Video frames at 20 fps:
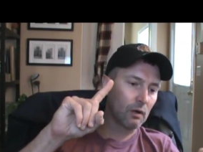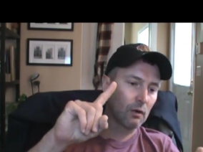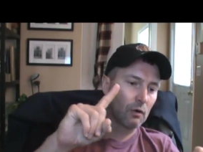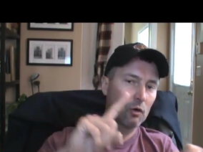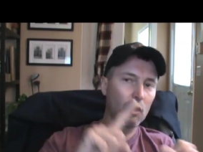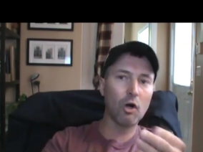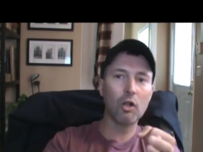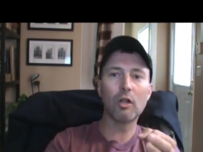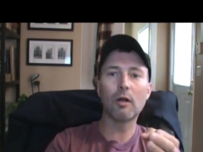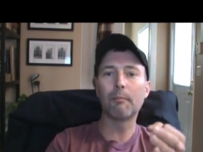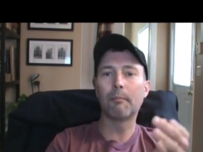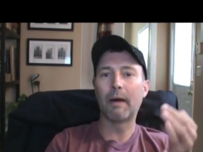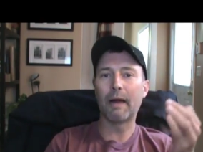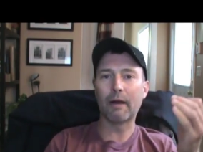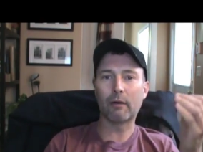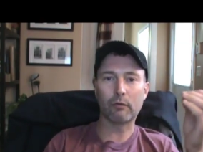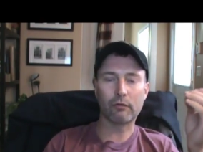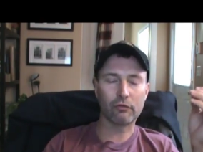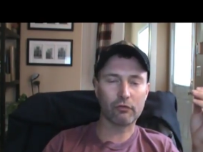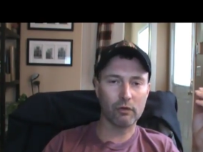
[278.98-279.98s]
call up
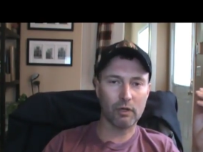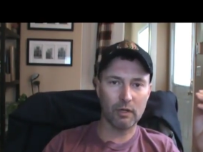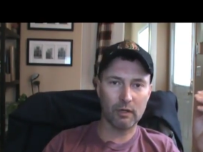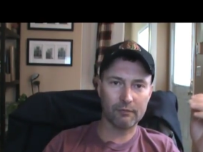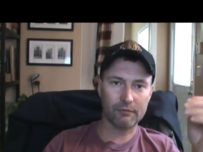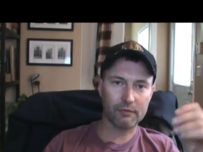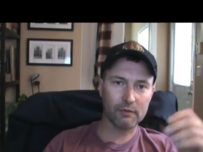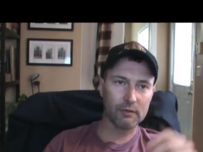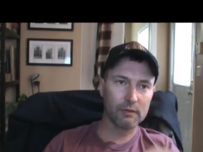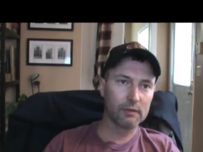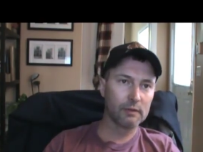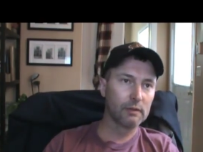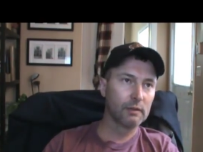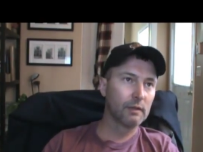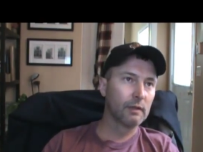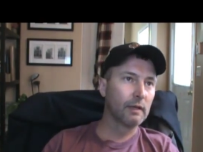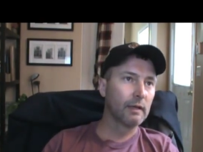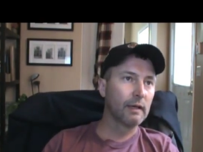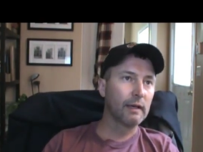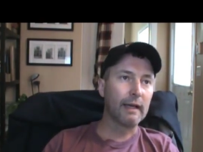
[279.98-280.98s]
Microsoft,
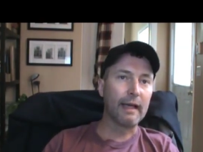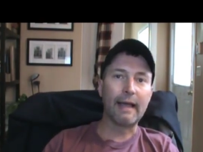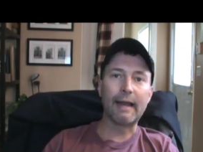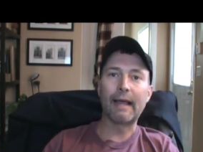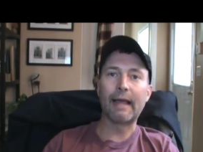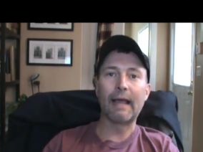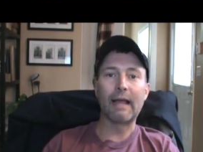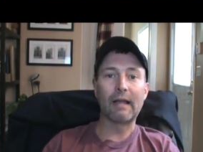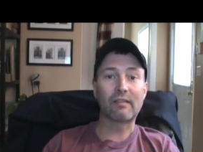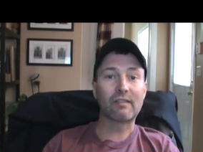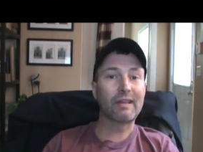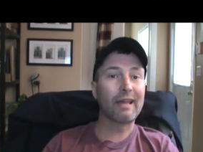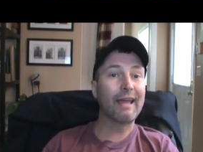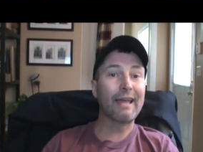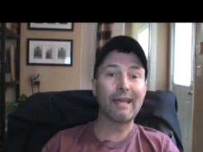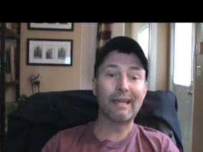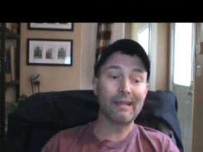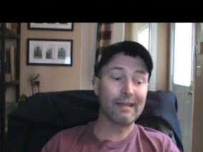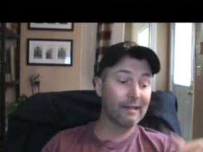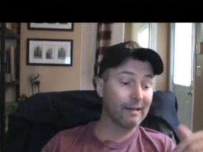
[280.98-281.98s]
and ask,
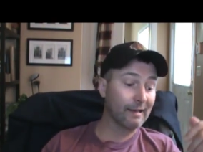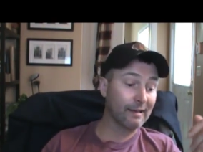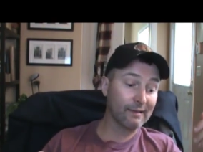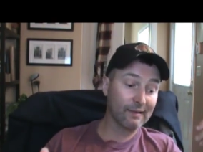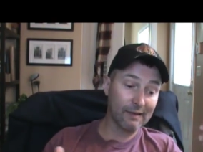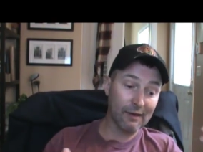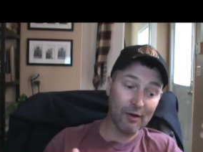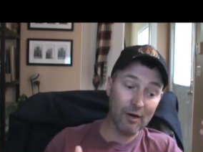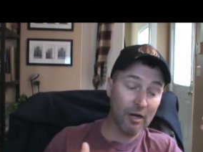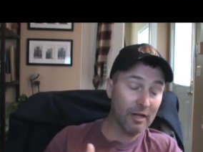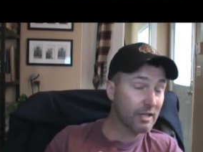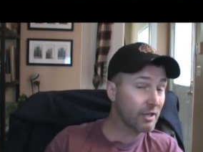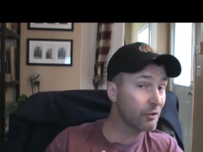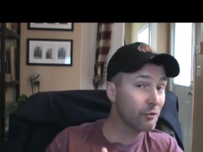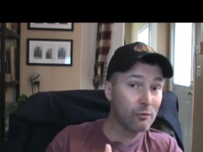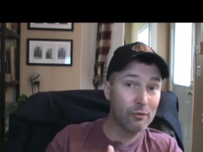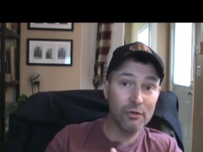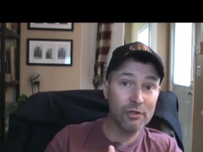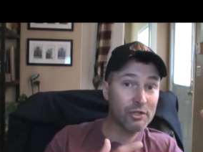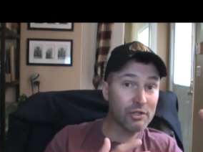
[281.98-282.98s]
hey, is there a
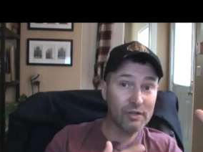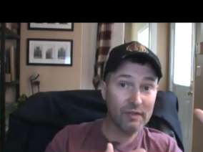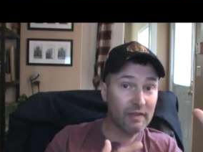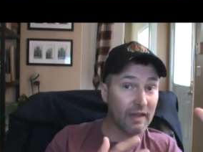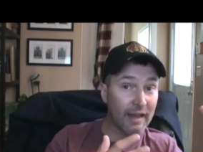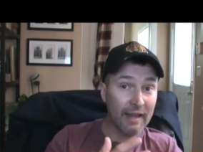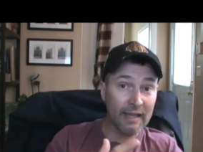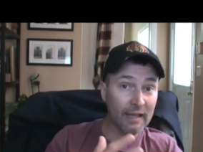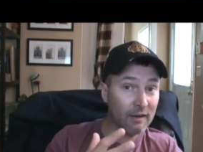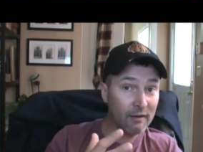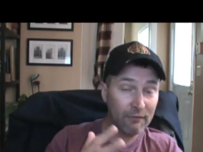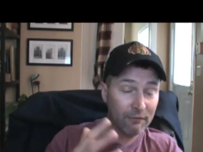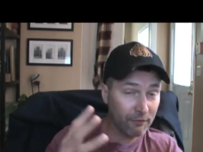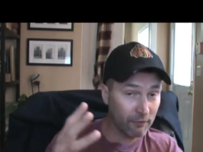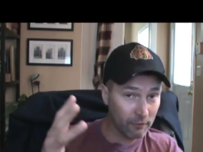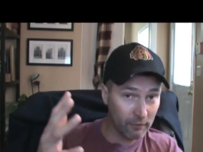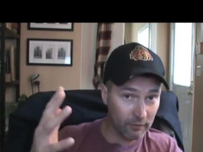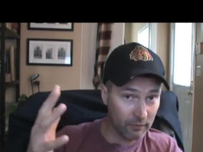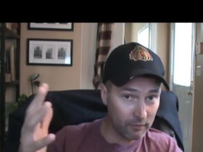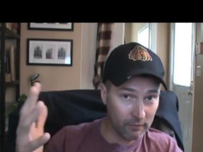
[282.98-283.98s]
huge thing
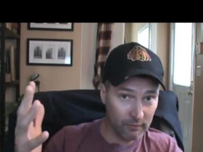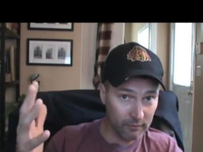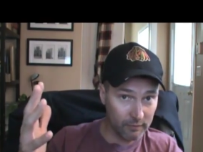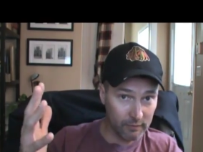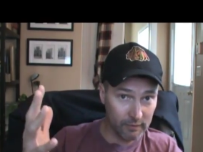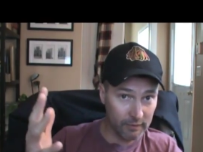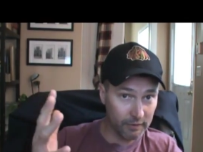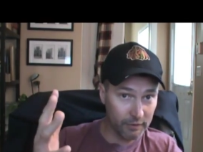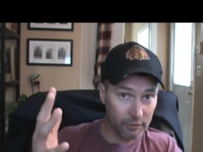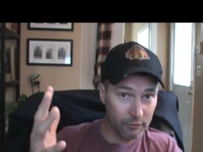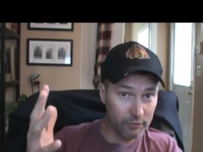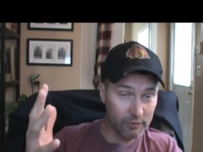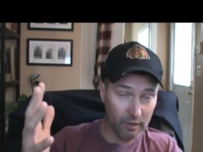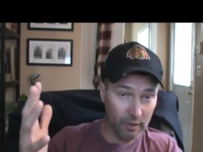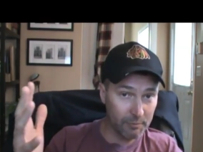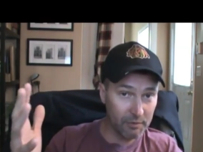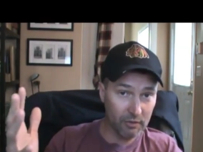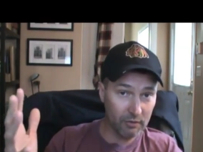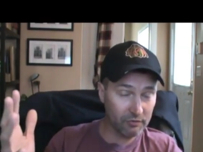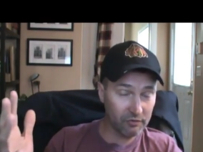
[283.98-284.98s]
for
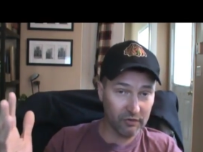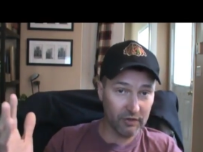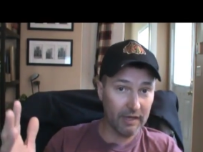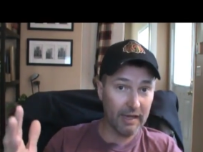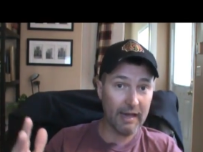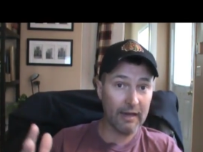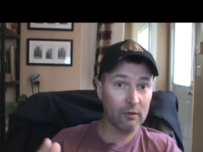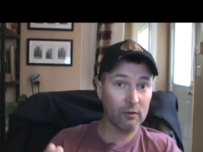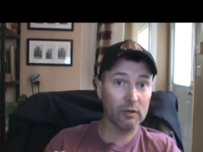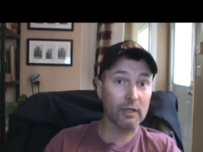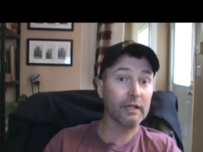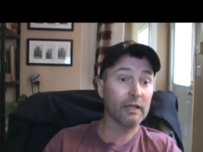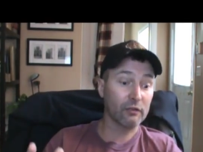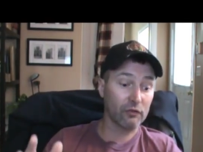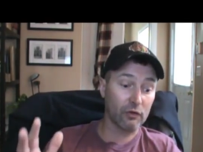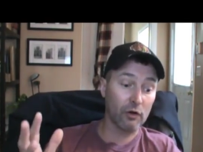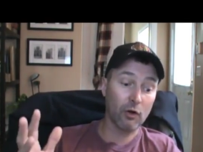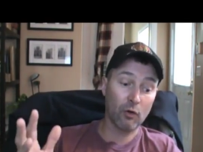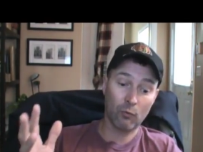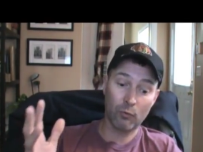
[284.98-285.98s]
UW-Seattle? Like,
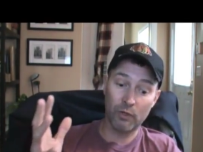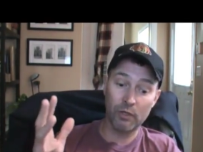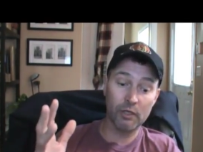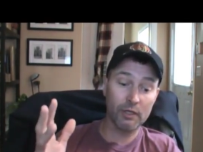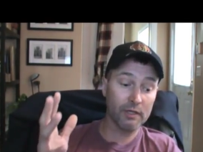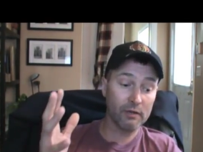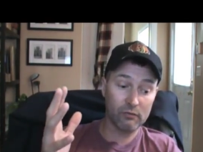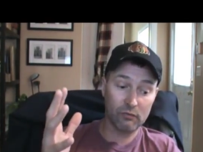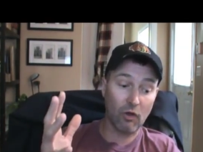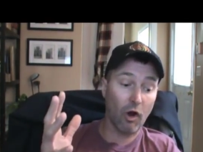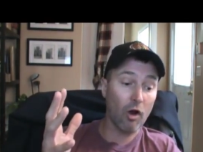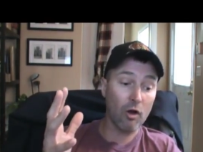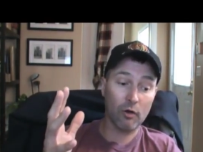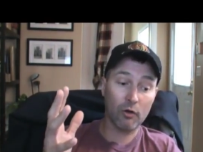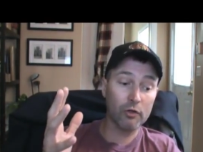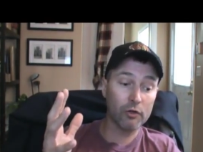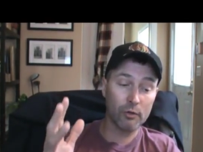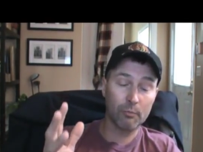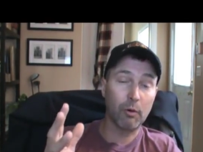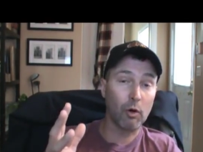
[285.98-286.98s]
is there a really
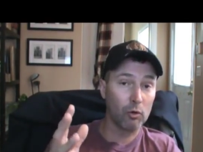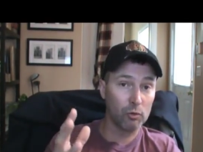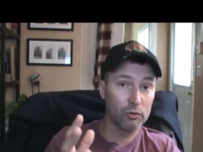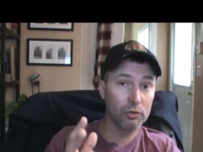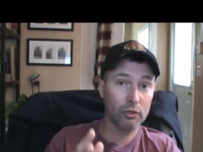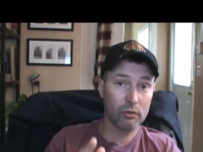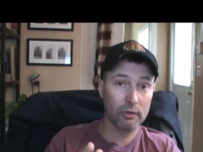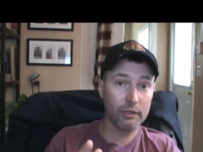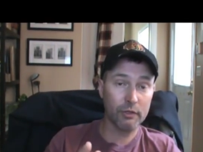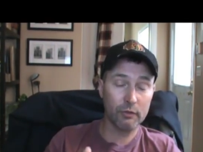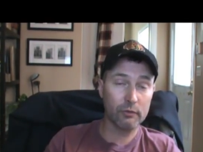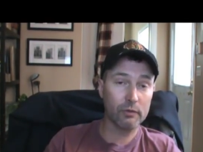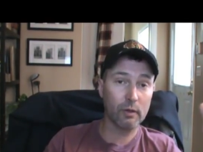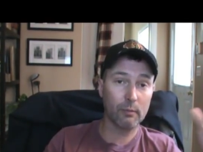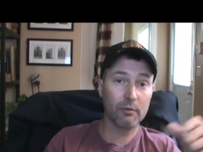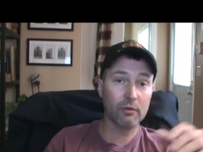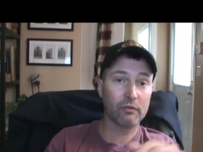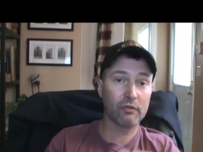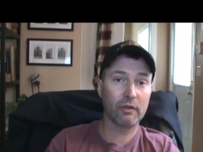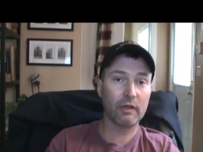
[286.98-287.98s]
darn good poll to go to
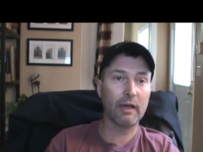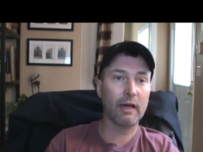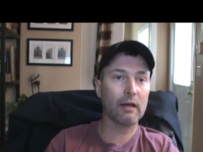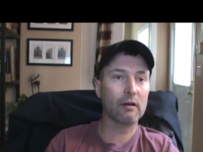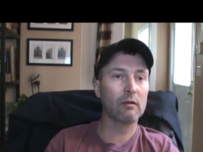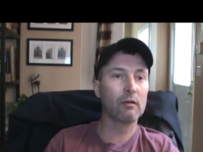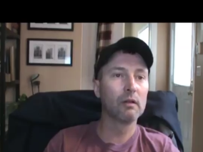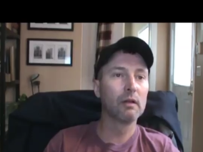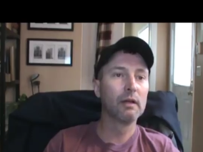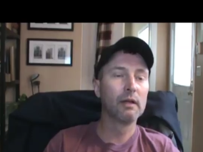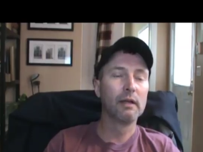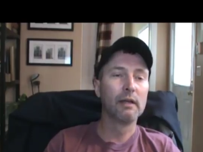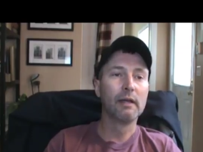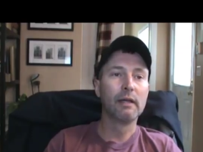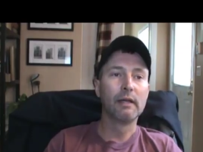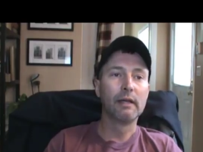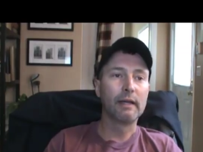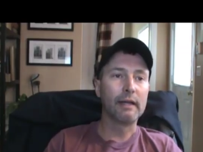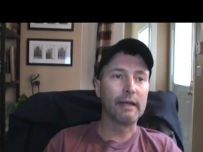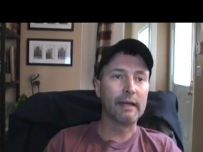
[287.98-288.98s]
UW-Seattle?
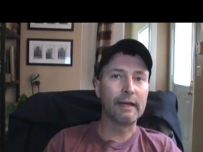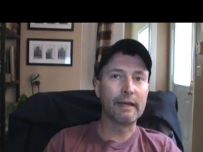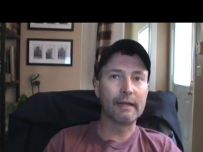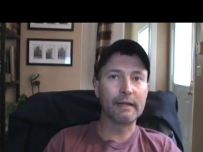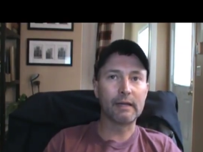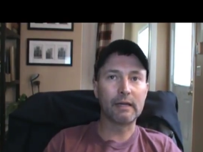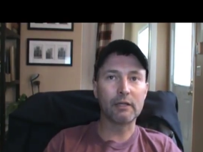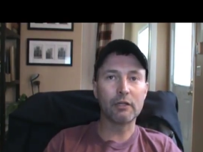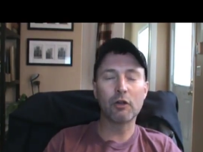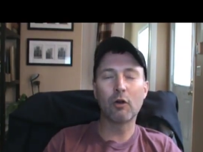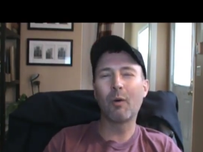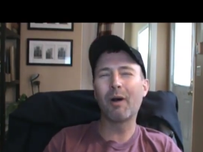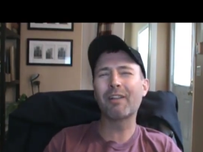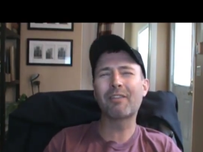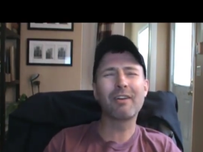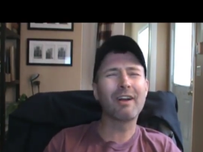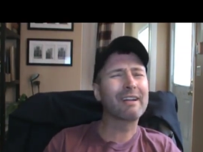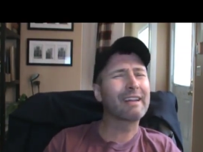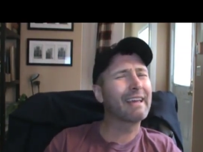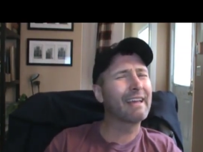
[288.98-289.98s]
And you don't
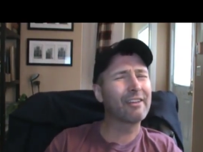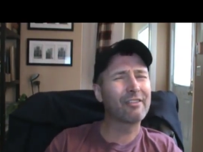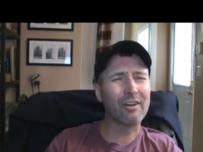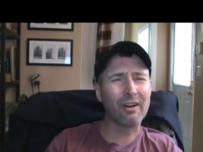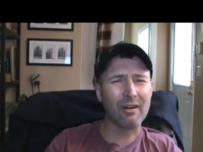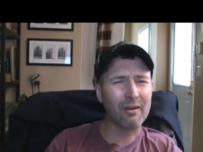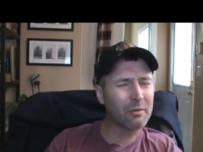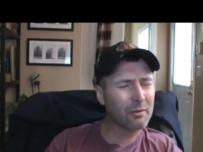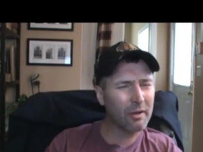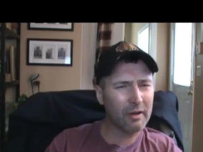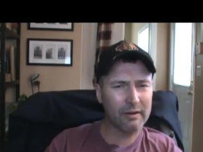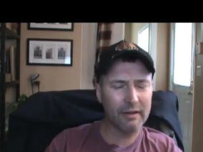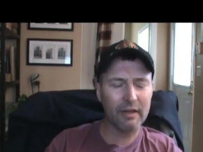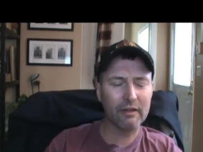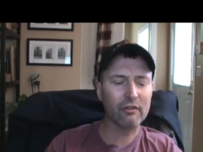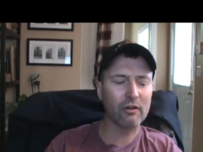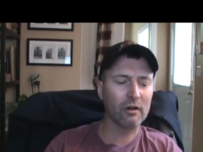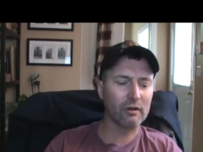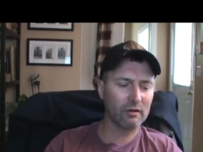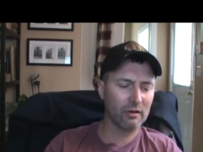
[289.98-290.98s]
want to talk to HR. Don't talk to
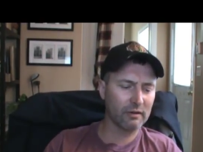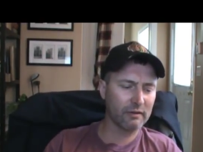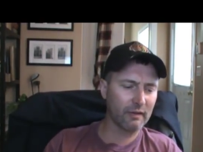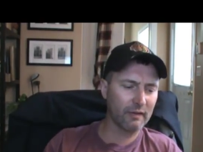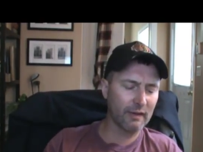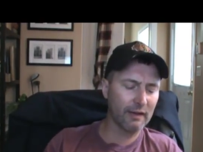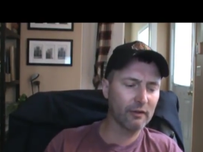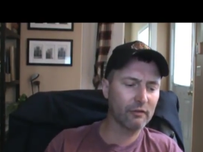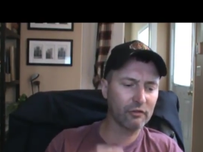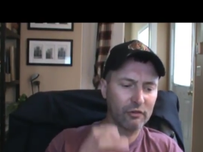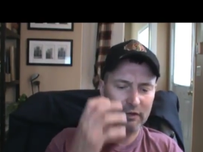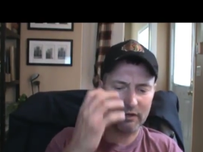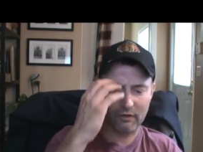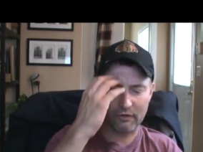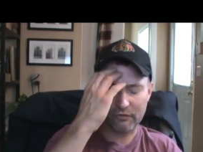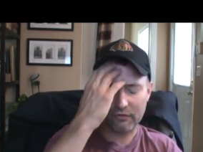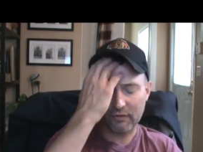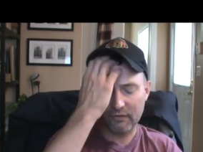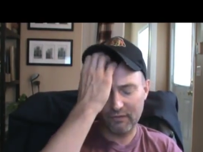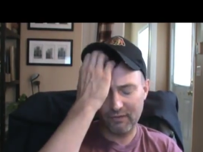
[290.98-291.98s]
HR. Talk to the
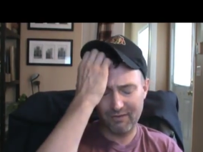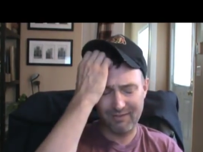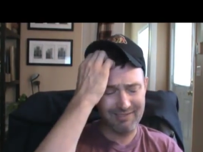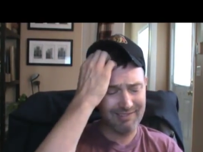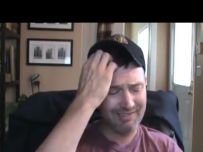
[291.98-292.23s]
engineers. And if they